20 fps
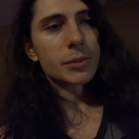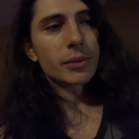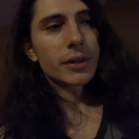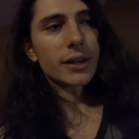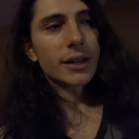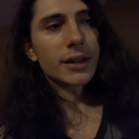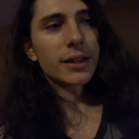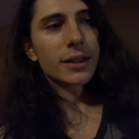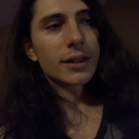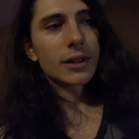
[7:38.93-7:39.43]

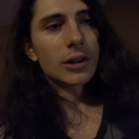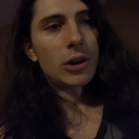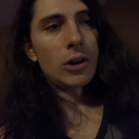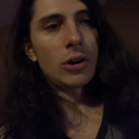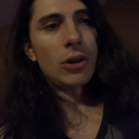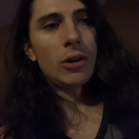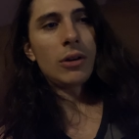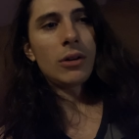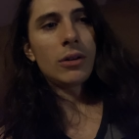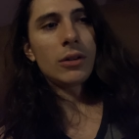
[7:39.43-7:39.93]
planet
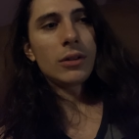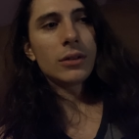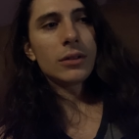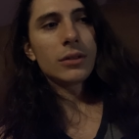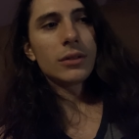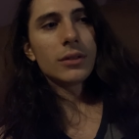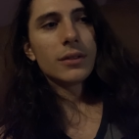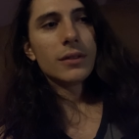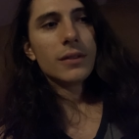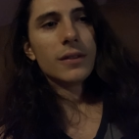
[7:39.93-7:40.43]

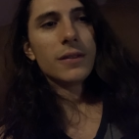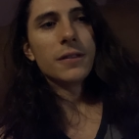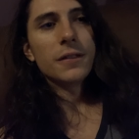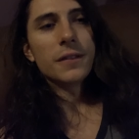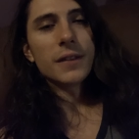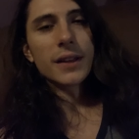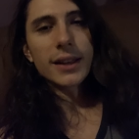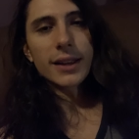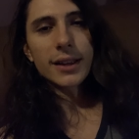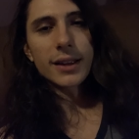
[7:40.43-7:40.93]
all
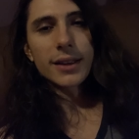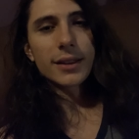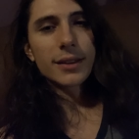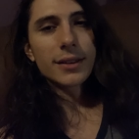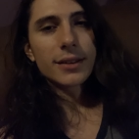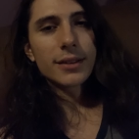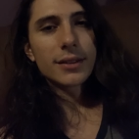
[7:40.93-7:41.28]
think